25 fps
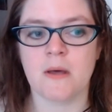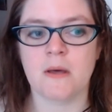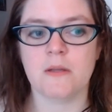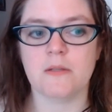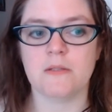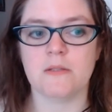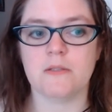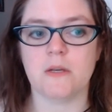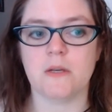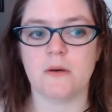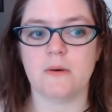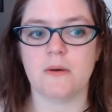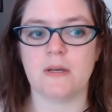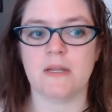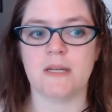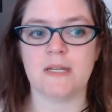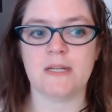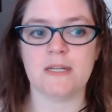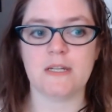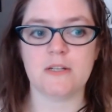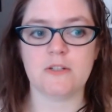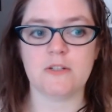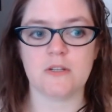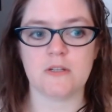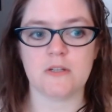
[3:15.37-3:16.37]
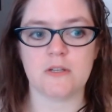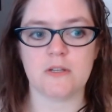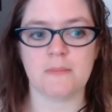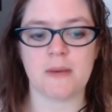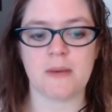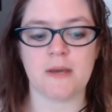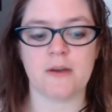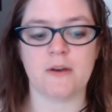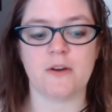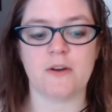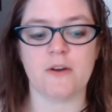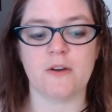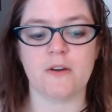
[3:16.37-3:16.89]
So in addition to my
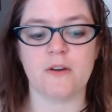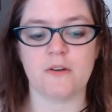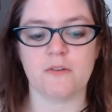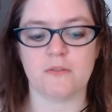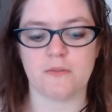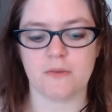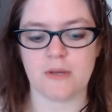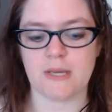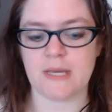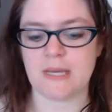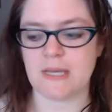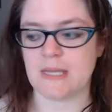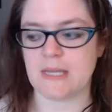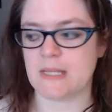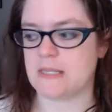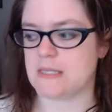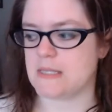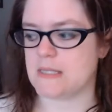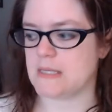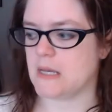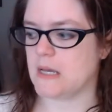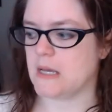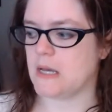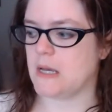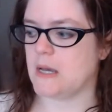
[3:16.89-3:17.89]
current reads,